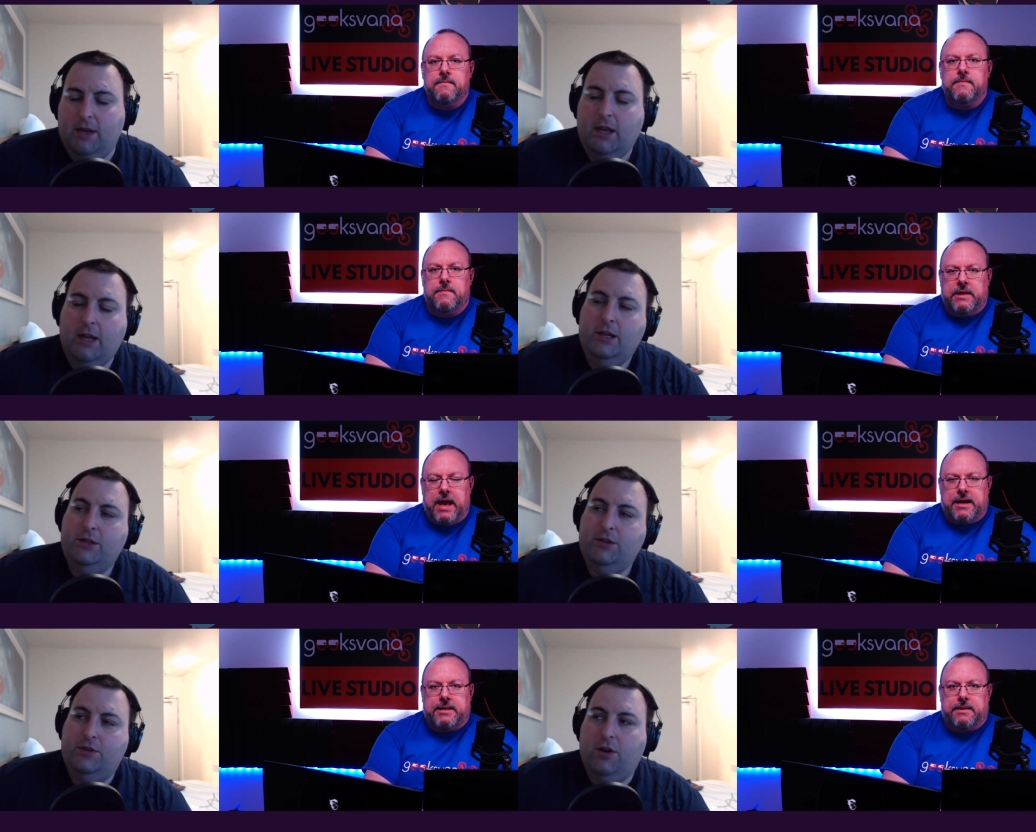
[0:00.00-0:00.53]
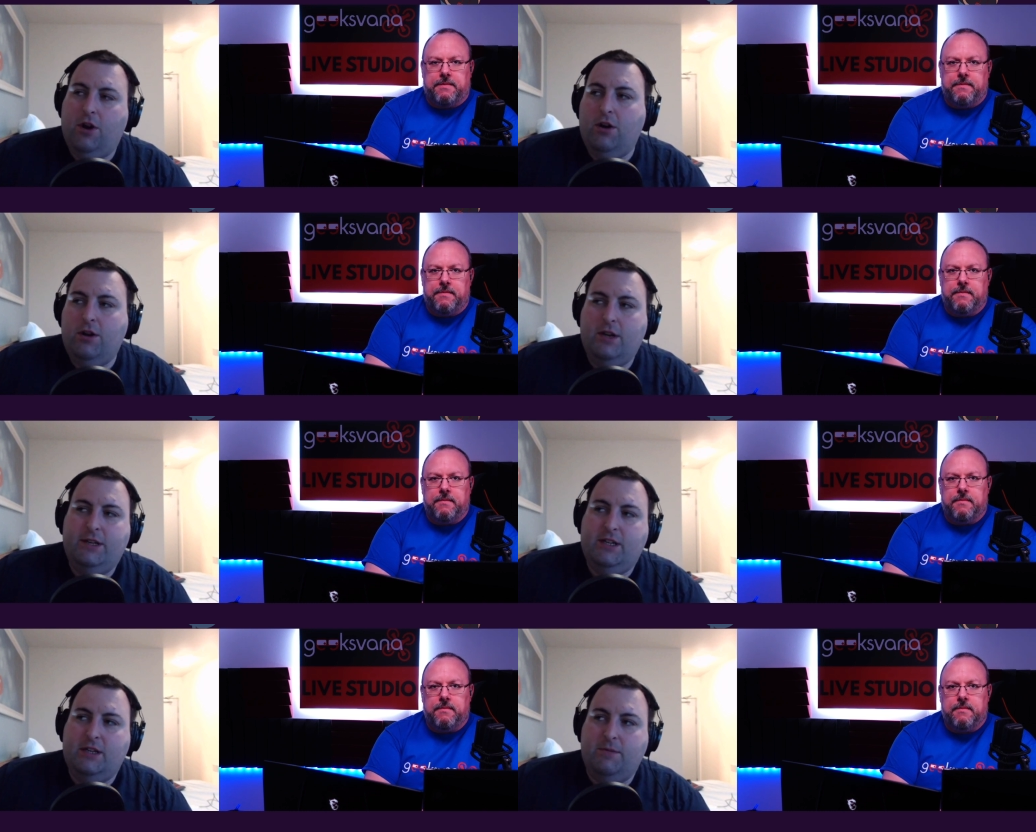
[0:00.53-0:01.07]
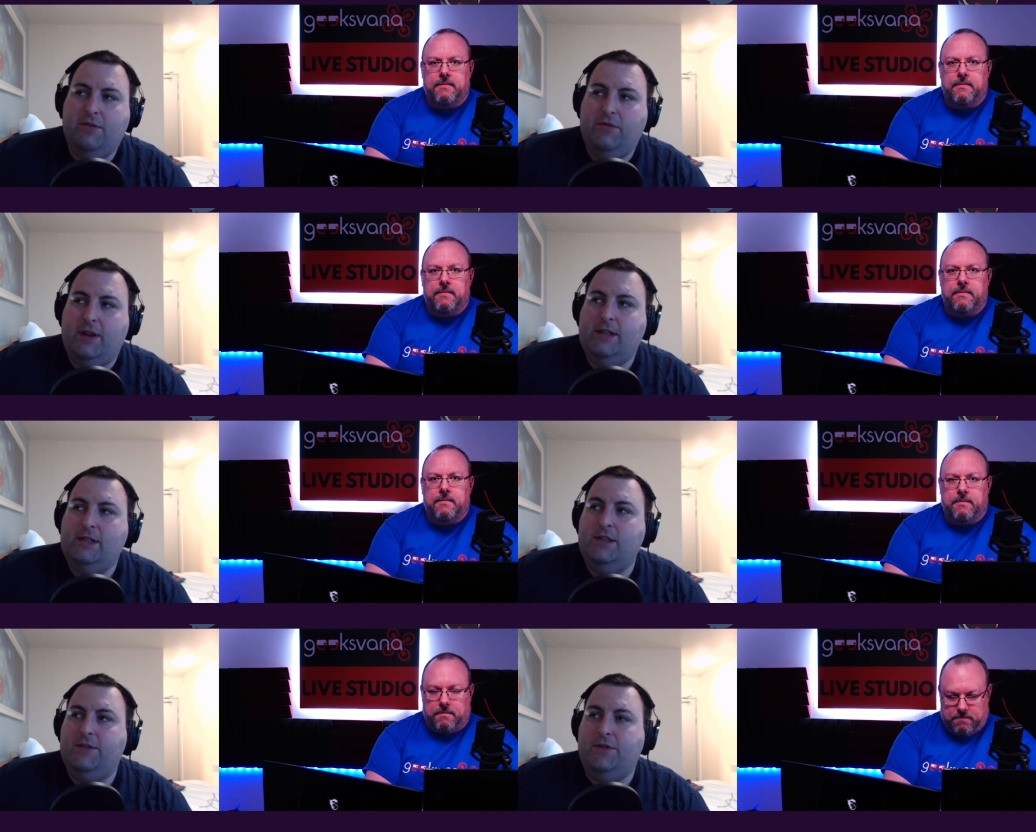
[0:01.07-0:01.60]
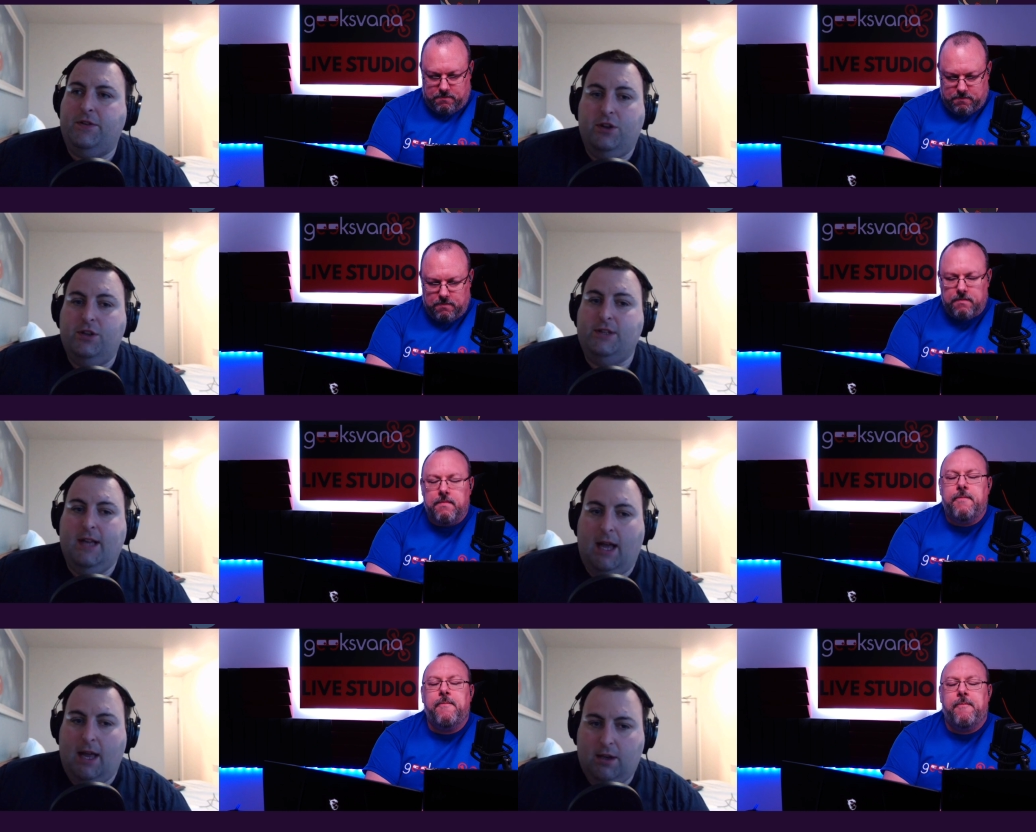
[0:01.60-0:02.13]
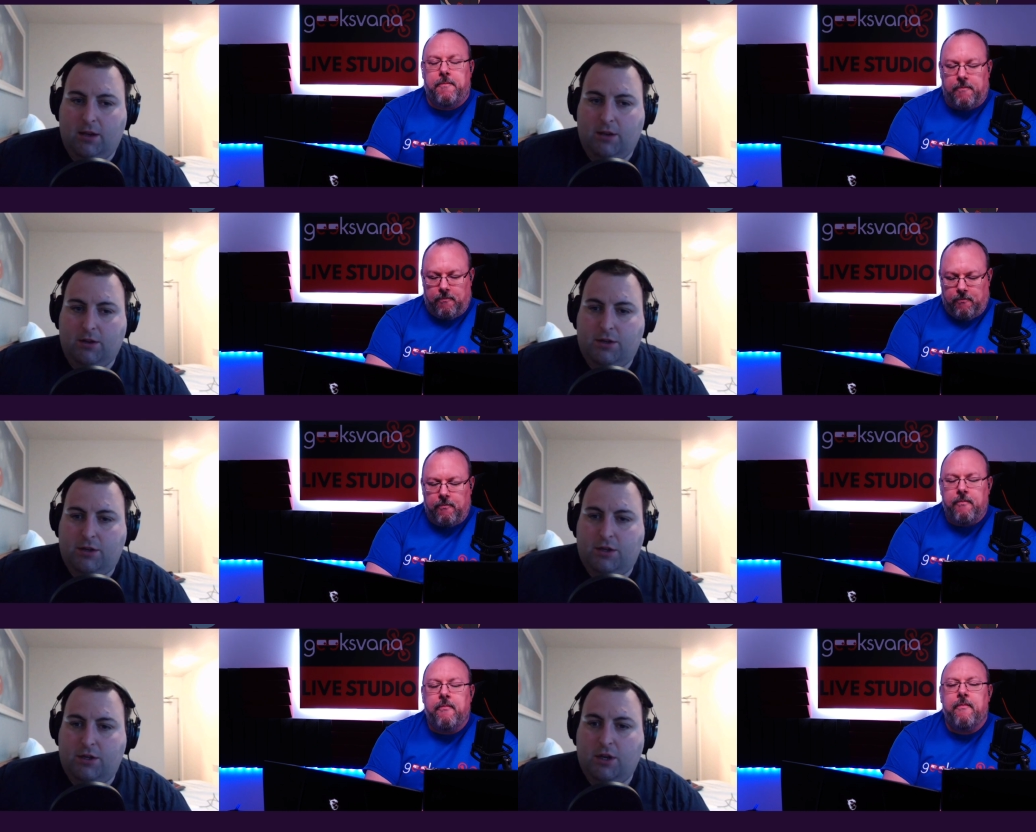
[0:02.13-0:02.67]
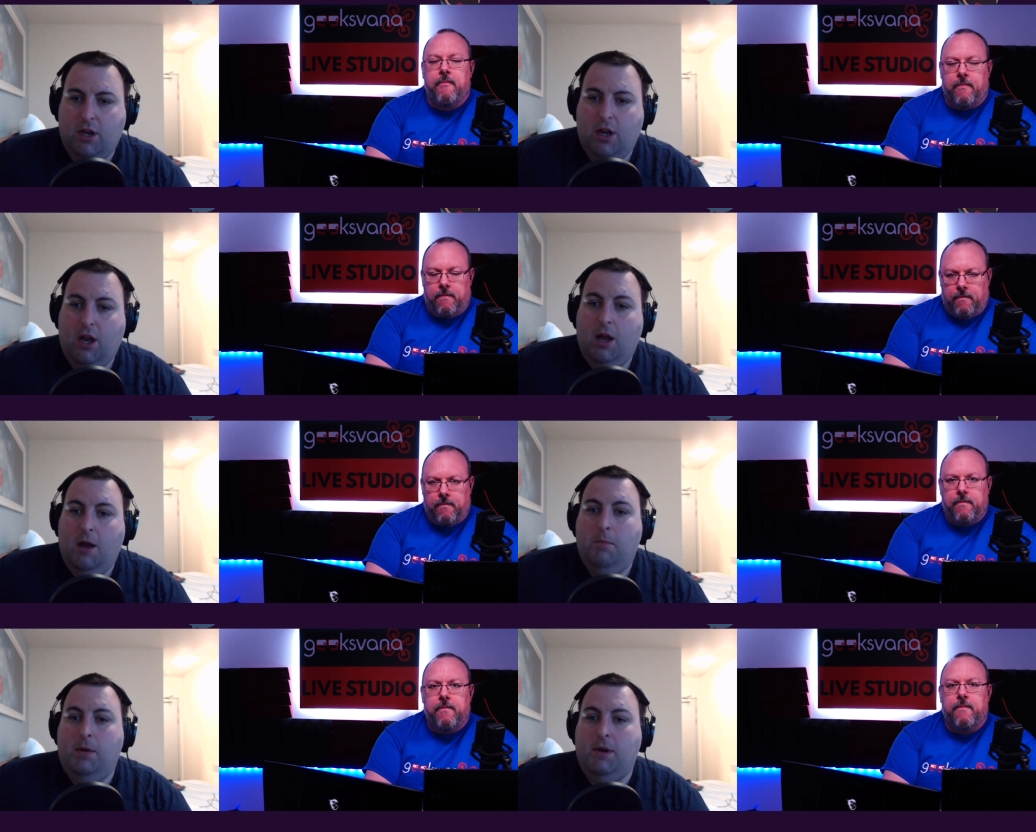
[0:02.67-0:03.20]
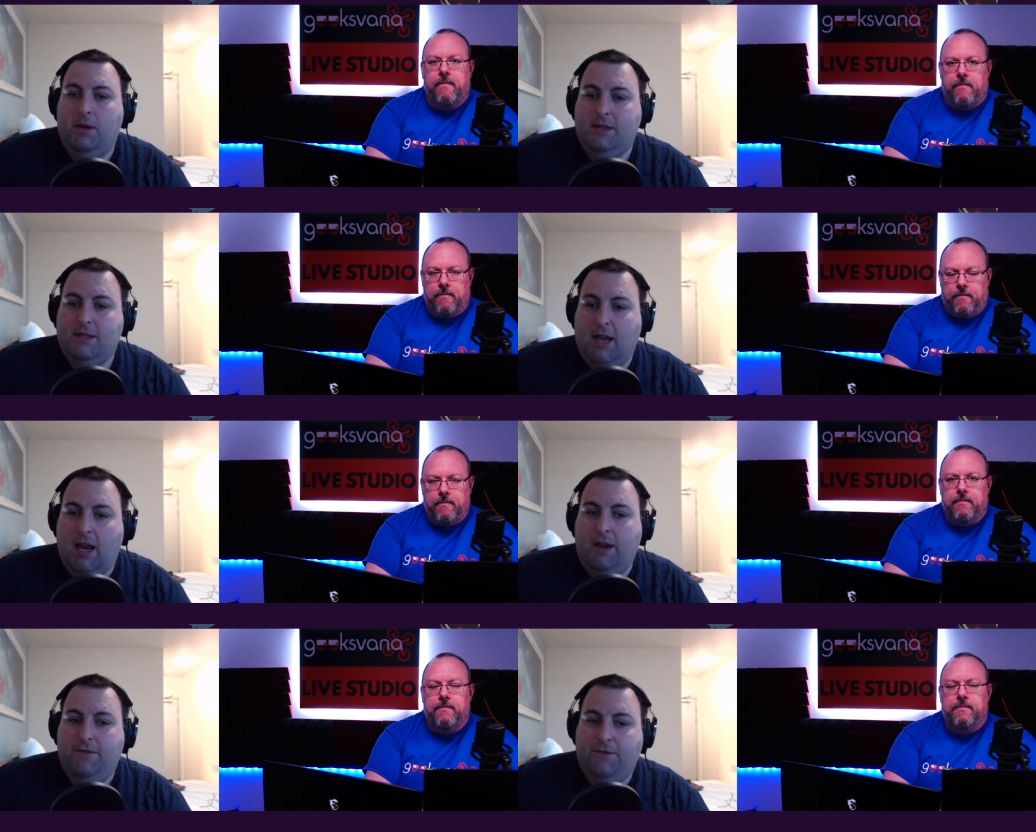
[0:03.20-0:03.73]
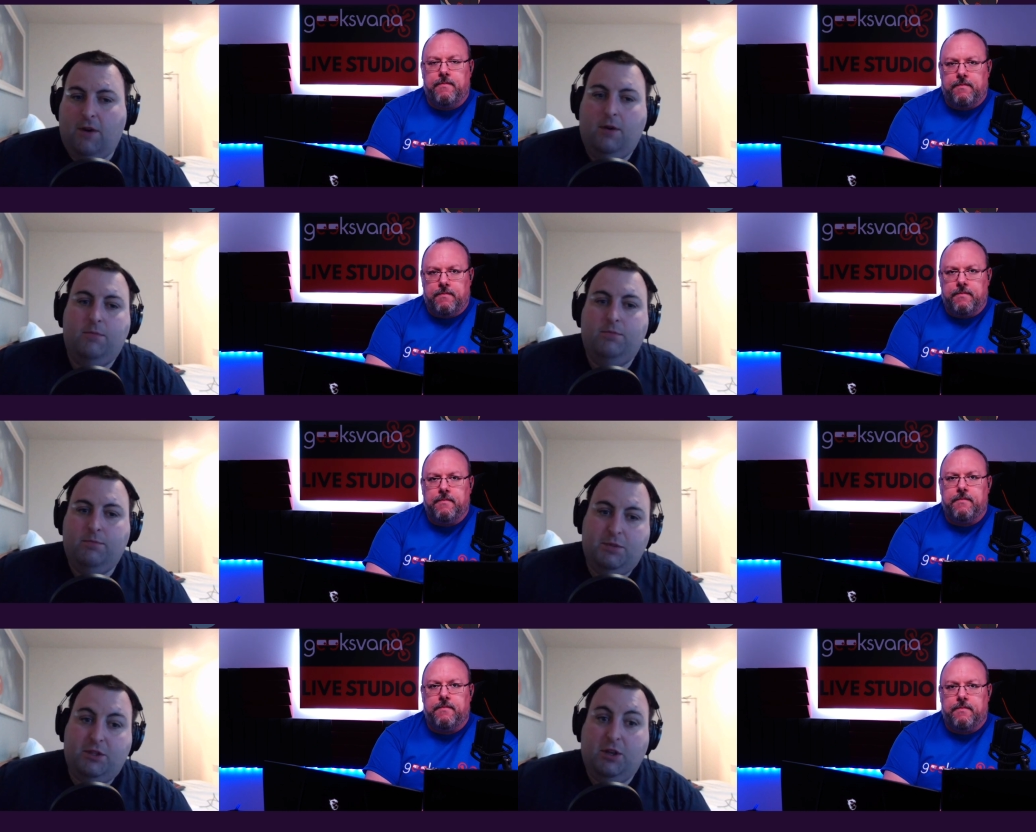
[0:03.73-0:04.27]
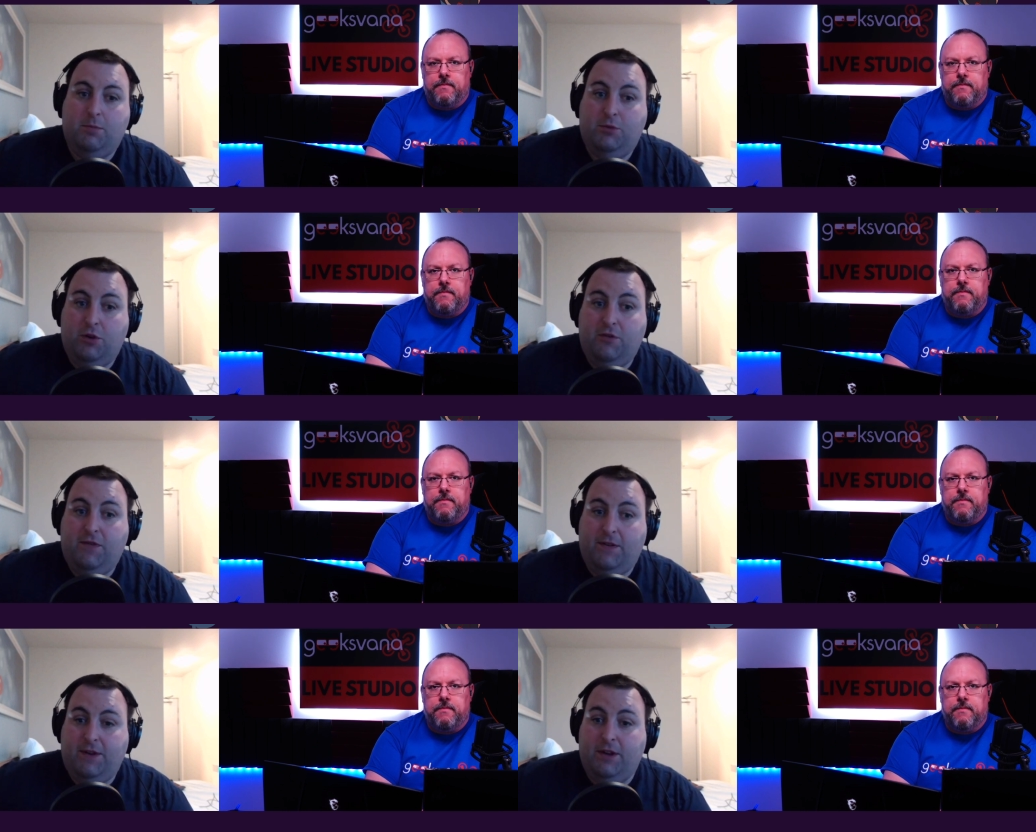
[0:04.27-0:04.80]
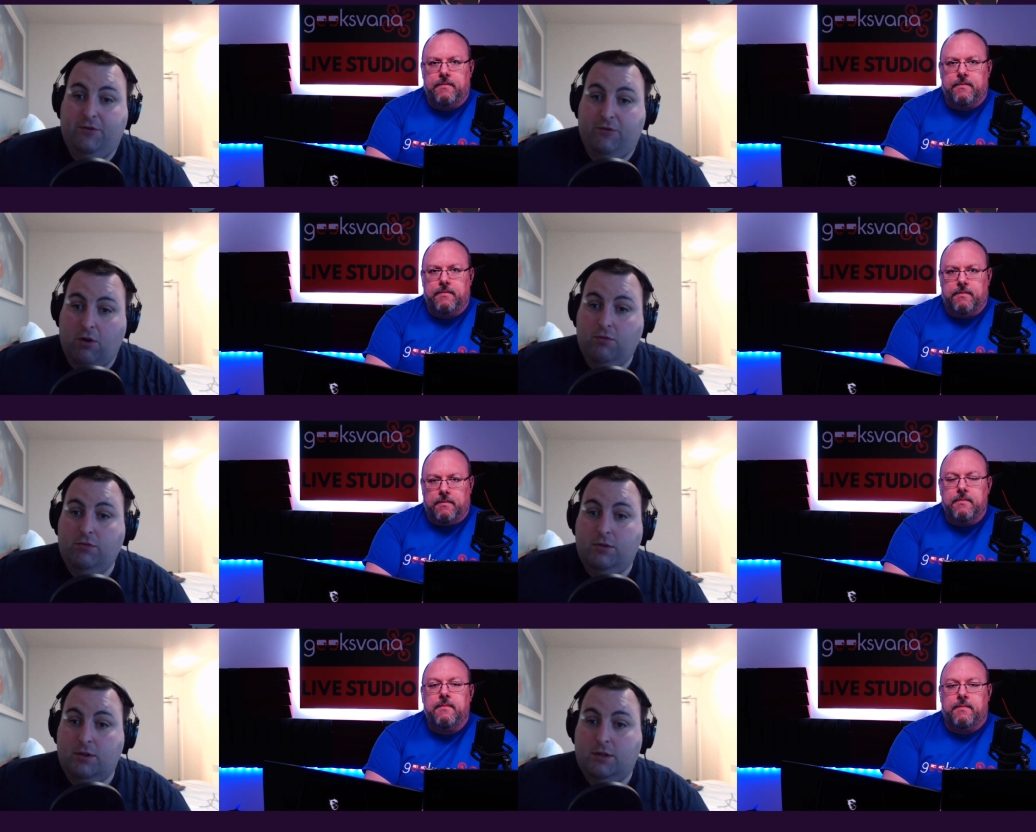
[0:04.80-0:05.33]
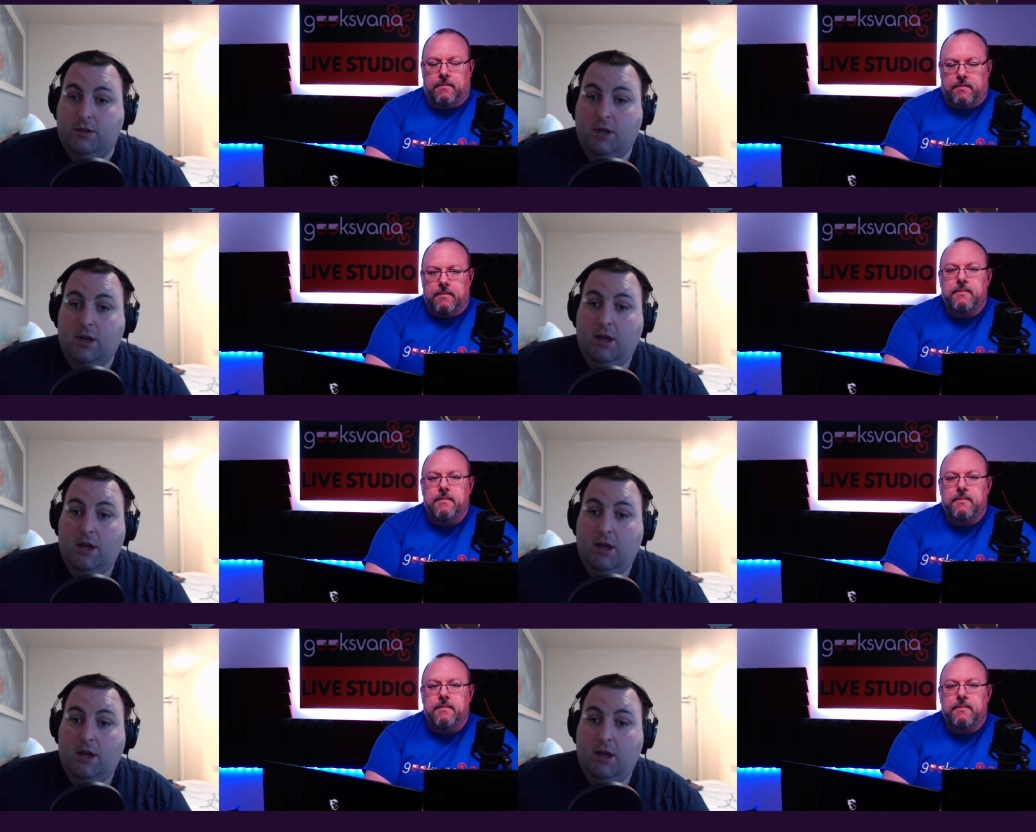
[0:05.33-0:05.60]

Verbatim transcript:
Speaker 1: Yes, there are legitimate reasons for using hand launch, but aside from sub 250 drones,